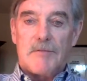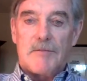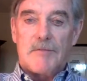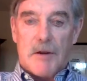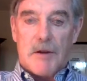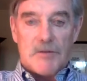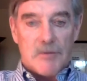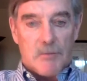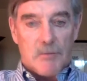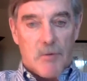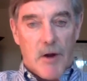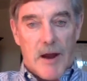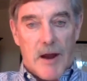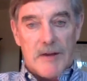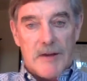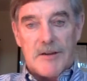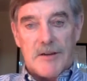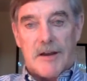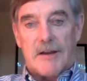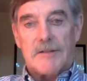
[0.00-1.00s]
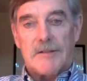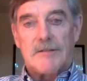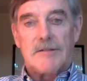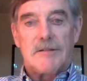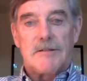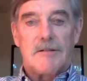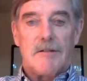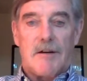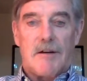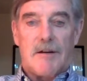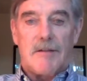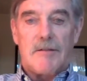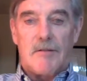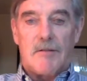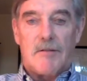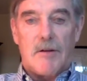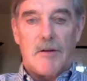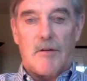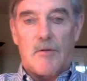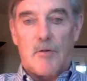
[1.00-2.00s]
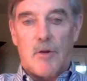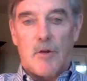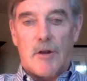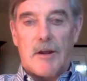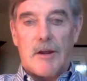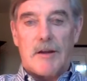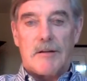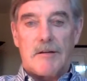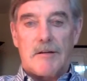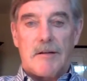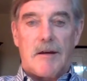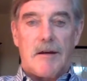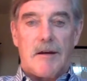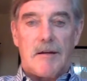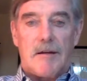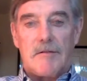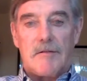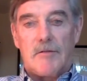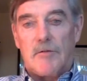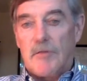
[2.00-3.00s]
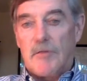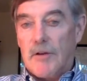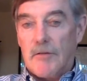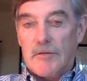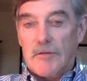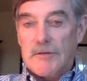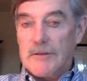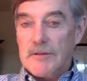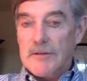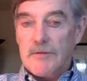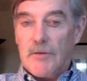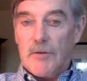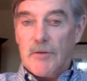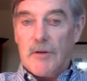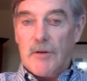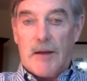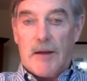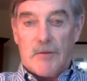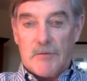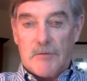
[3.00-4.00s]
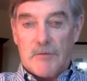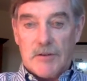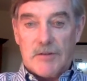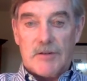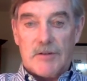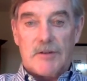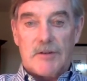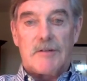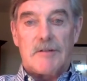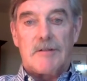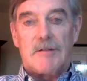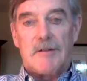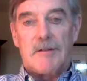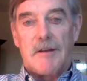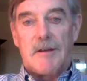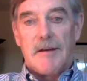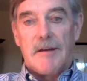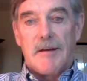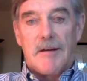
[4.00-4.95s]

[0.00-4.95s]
special projects, look at due diligence for acquisitions,